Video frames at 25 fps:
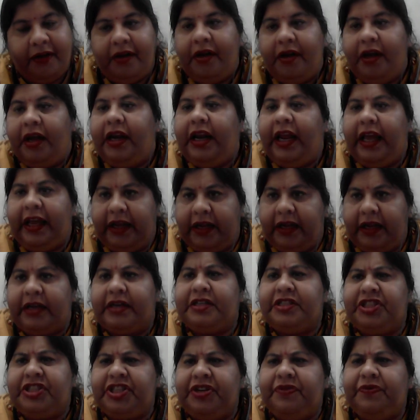like
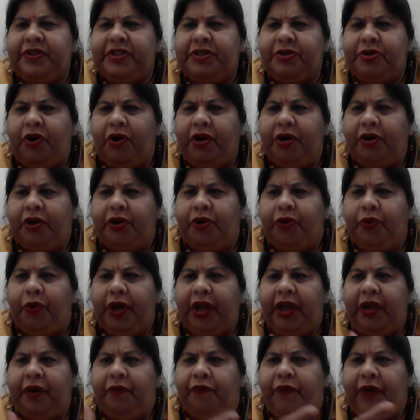she was not
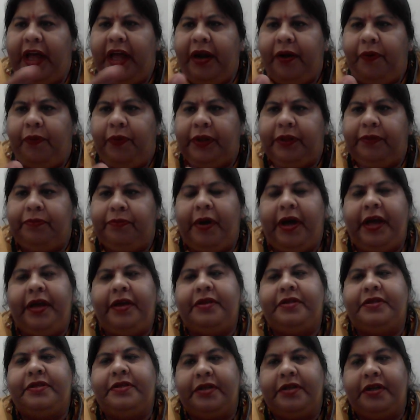going well with
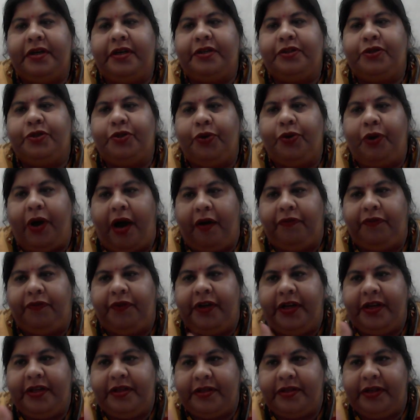my sir, so
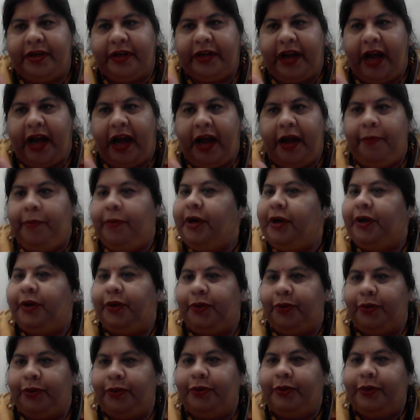after his retirement,
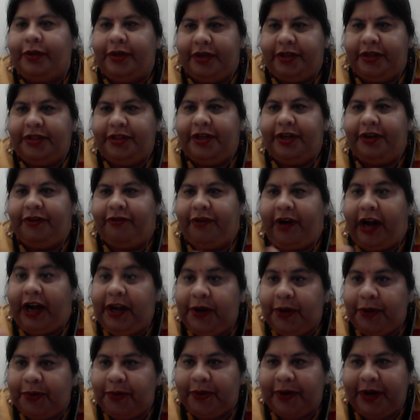she
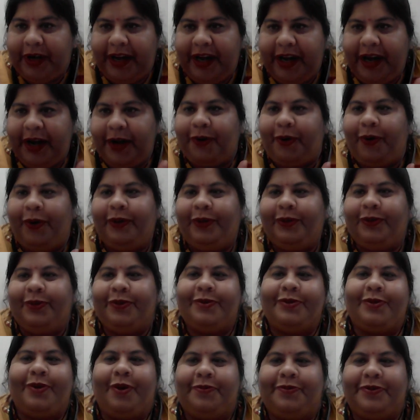tried to create all
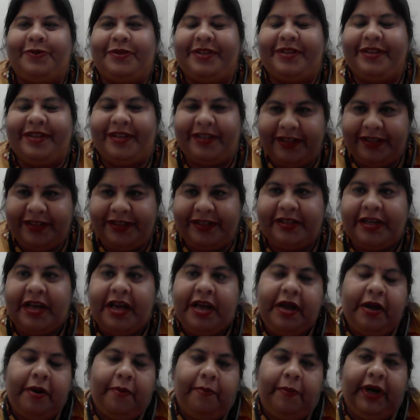those obstacles.
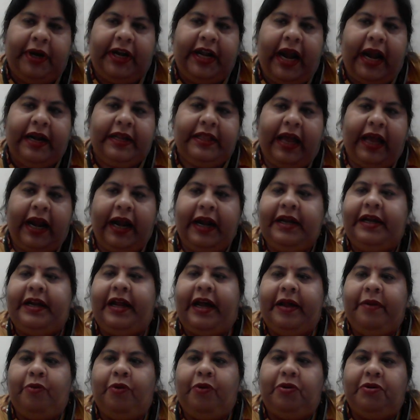But at that
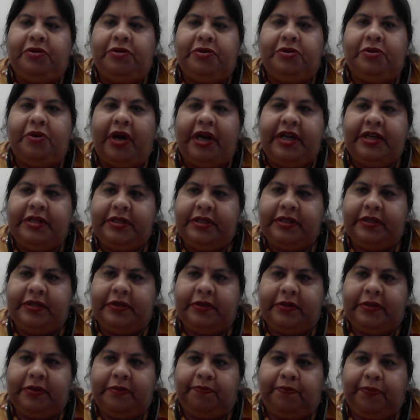time also, I
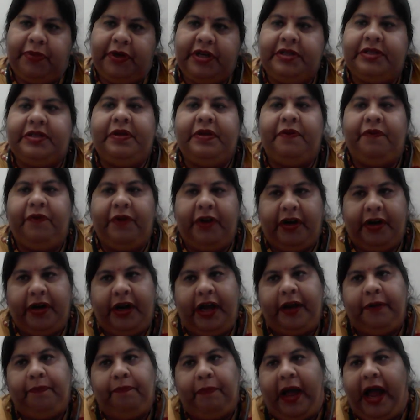just persevered,
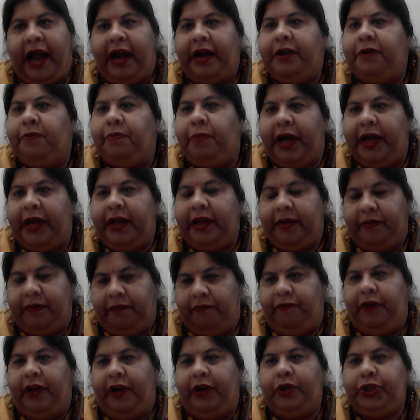I backed my
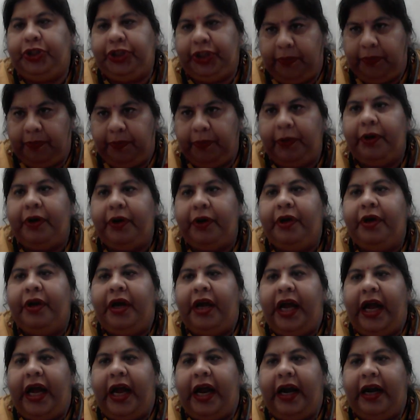fellowship,
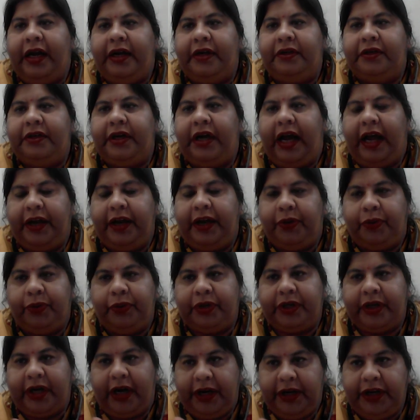and I
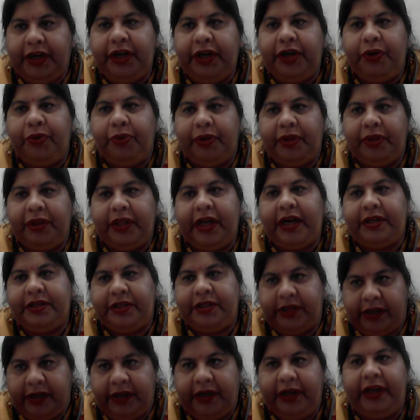could continue in that
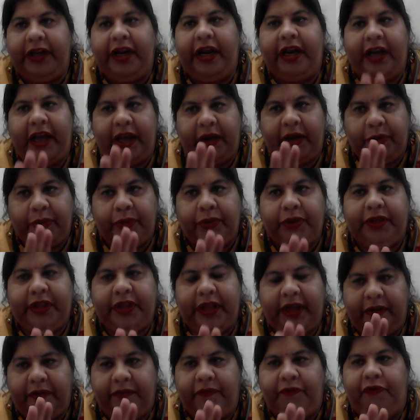journey, and I could
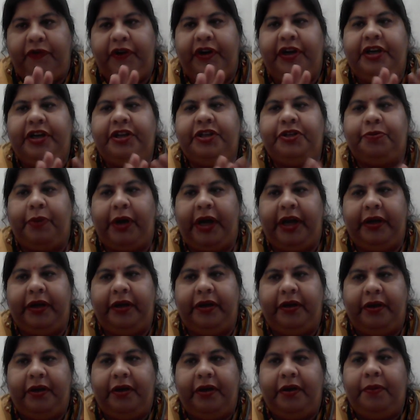then finish
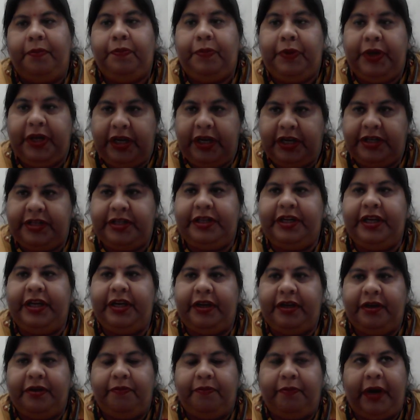my
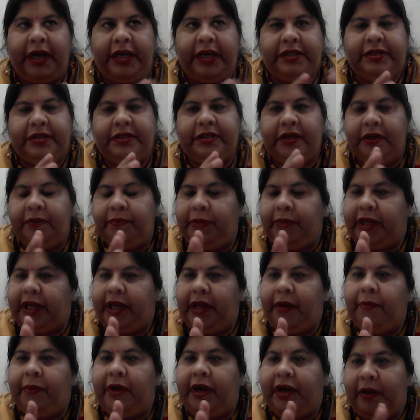PhD. My sir
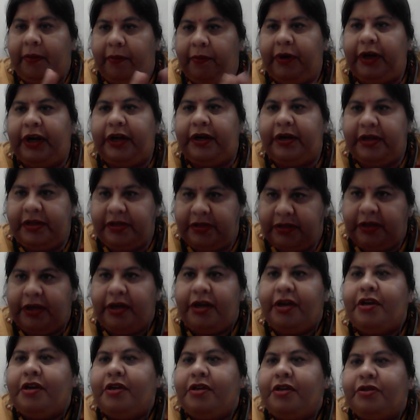became an emeritus,
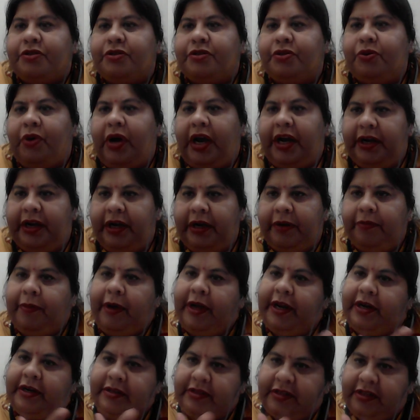so I did
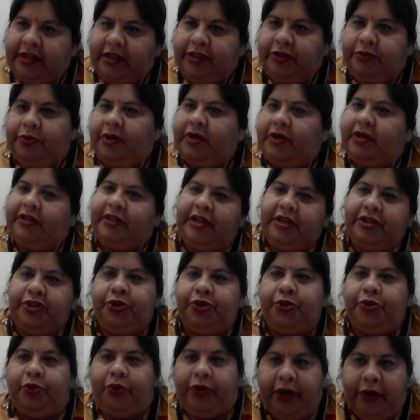my research work, then
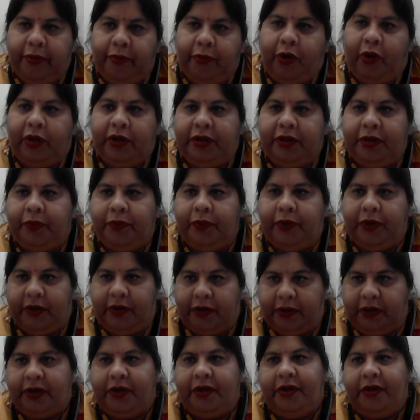showed him all the
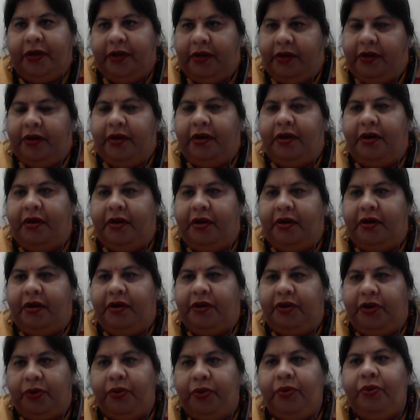work,
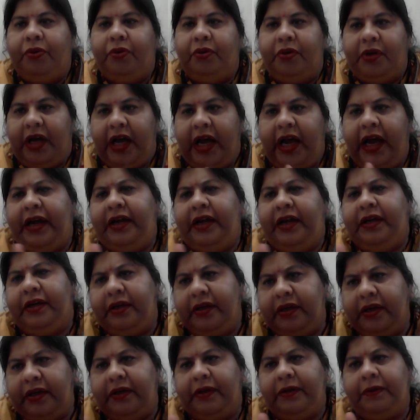
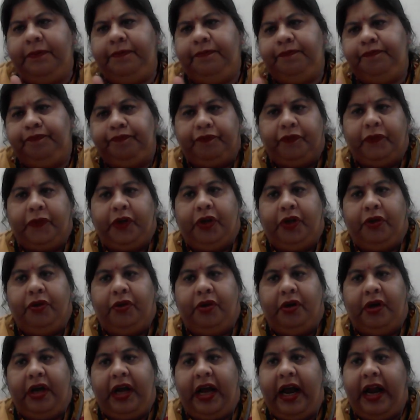and
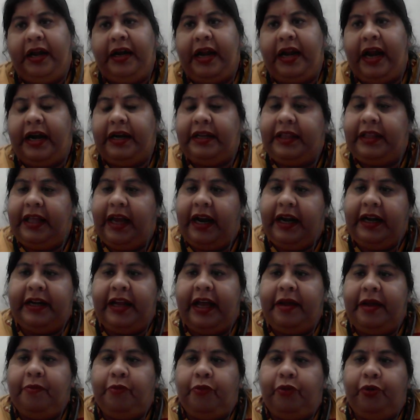at that
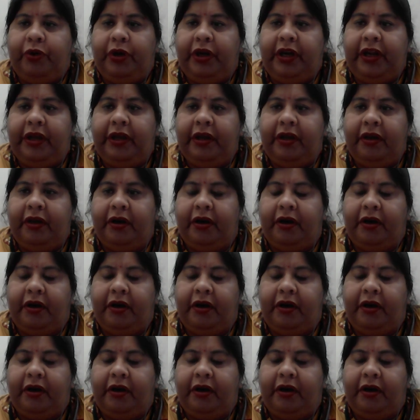time only,